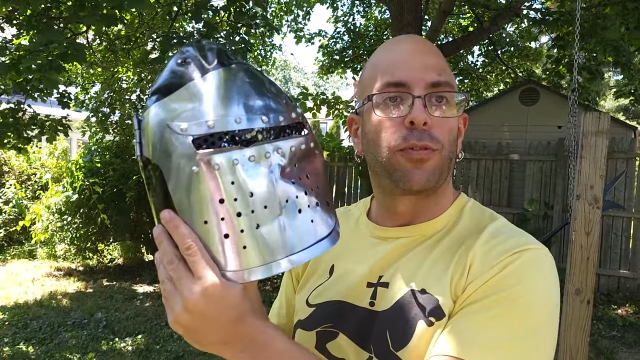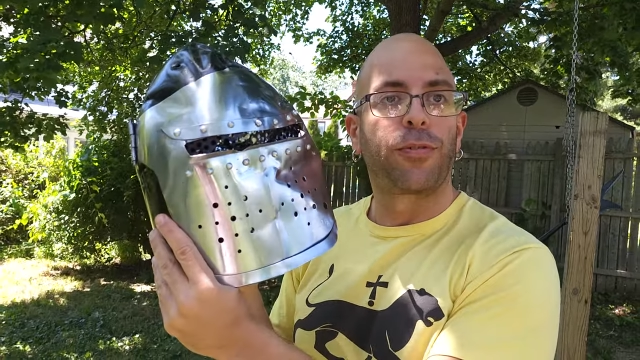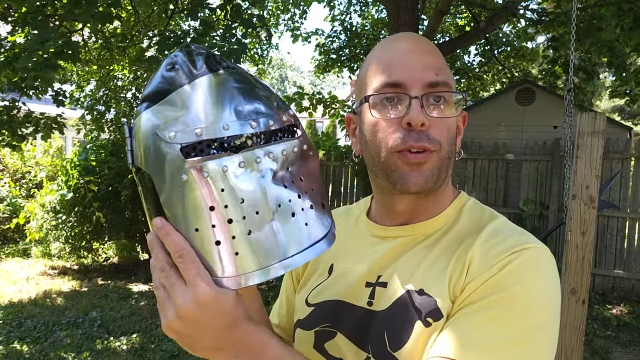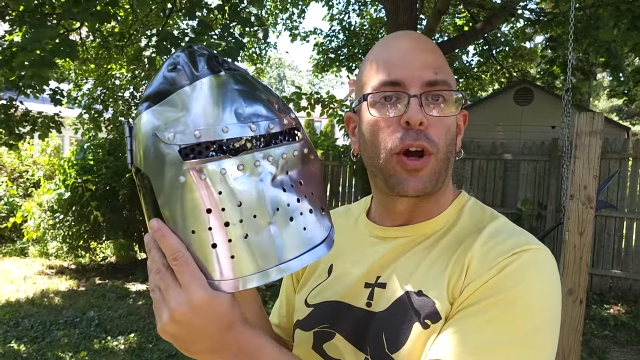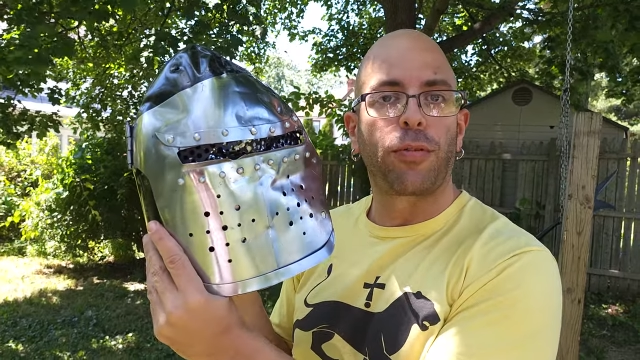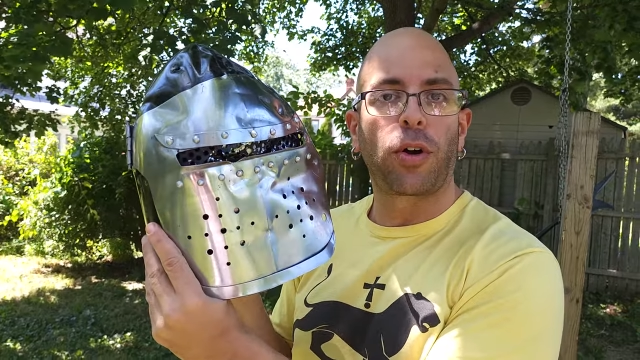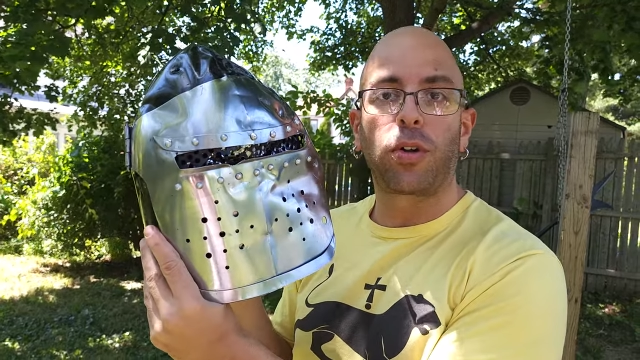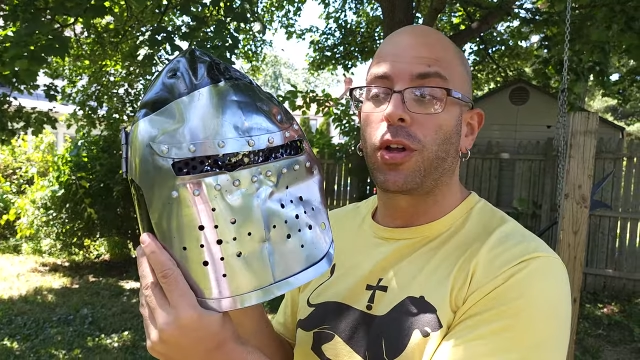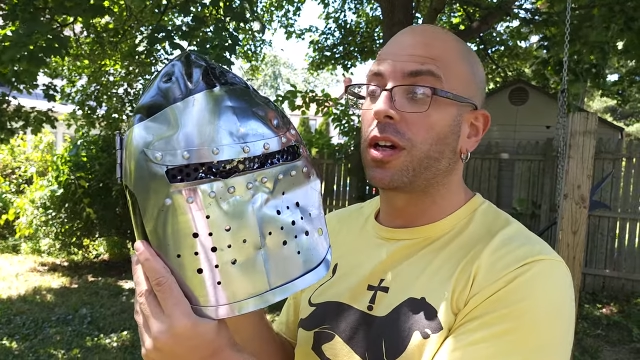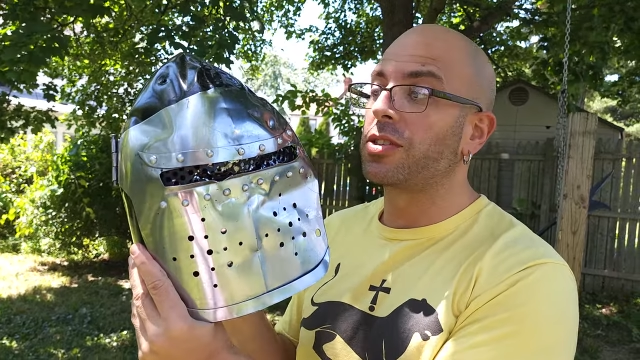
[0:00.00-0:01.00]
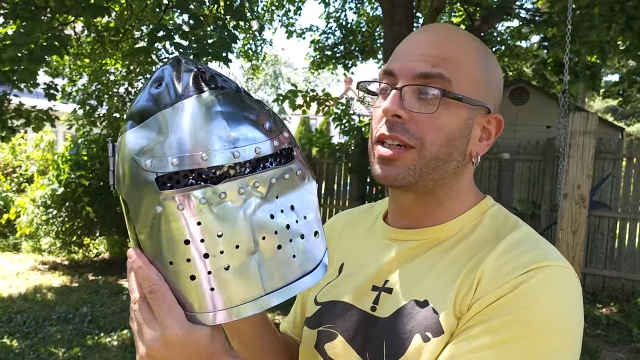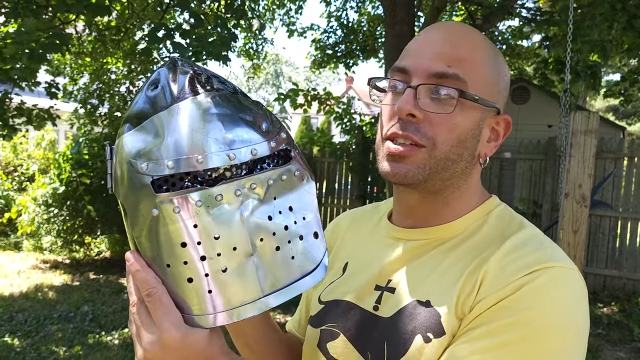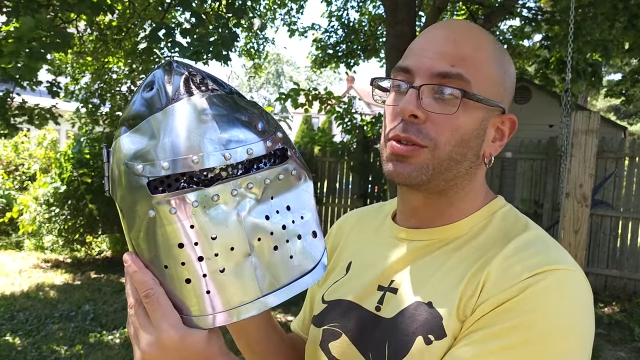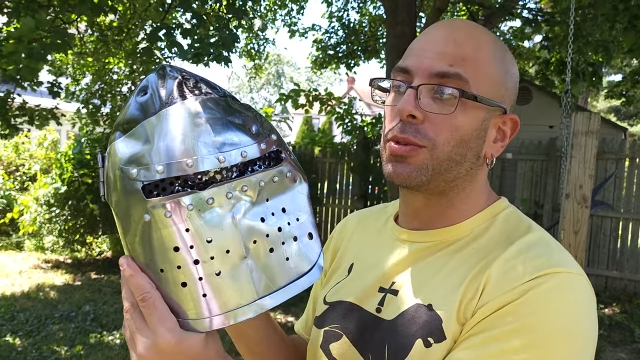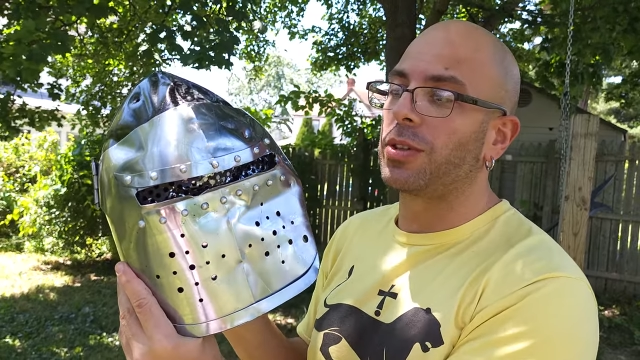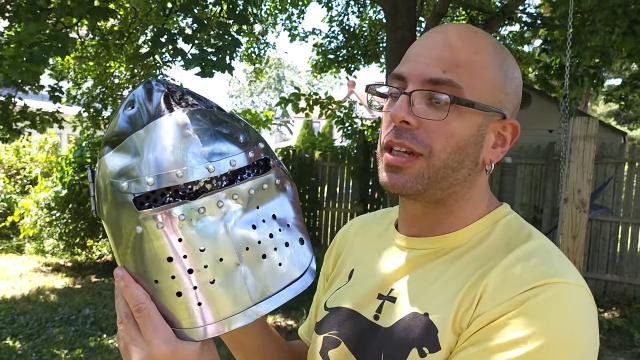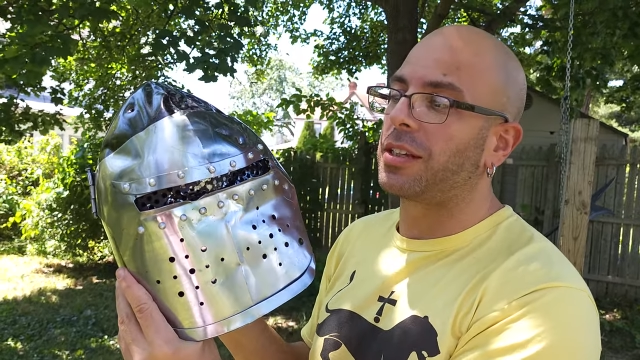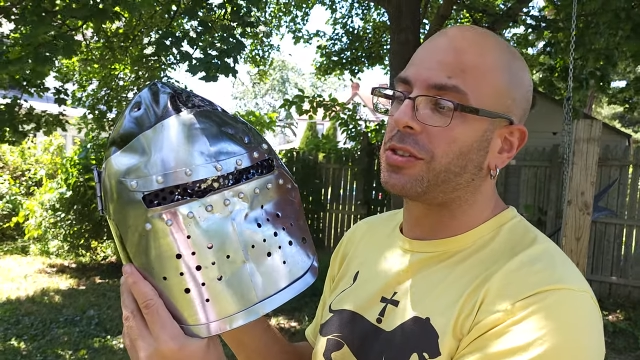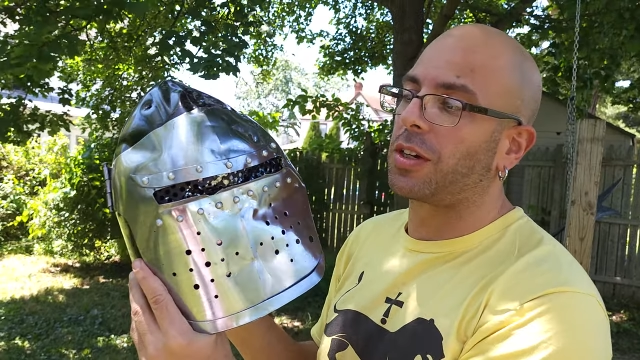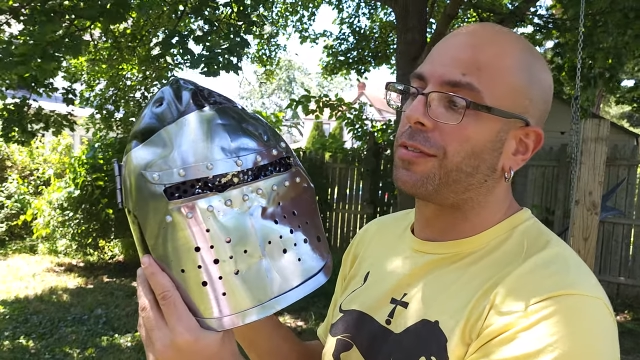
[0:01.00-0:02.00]
For overall looks, it's a really
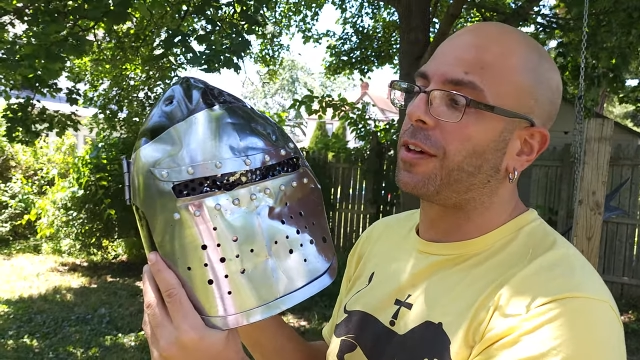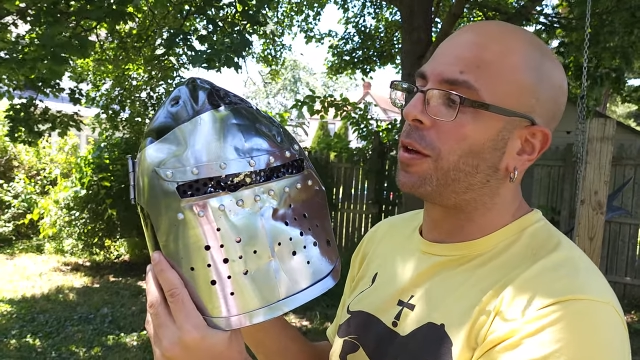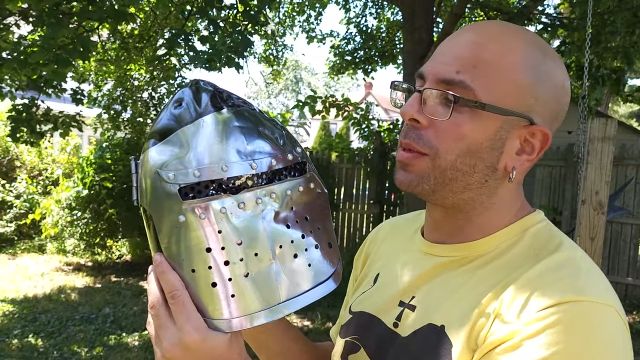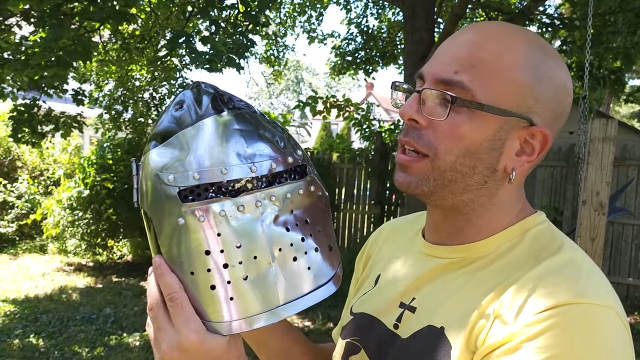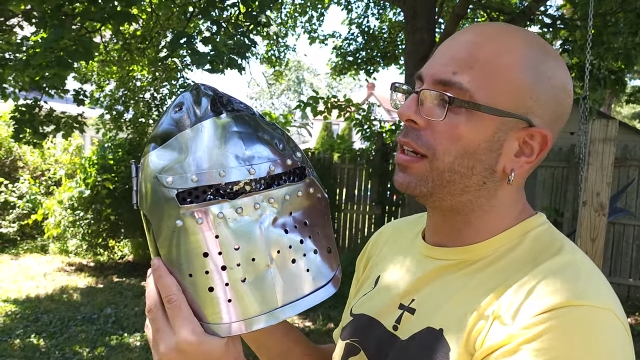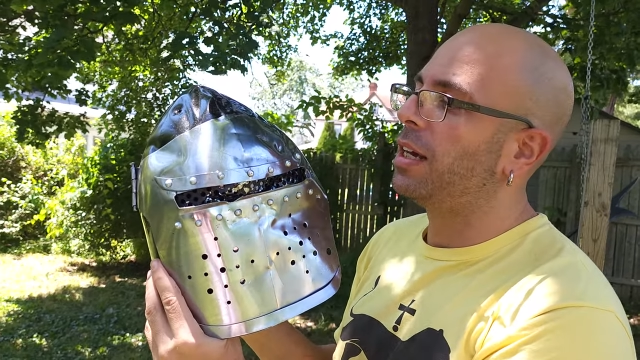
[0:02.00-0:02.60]
nice looking helmet.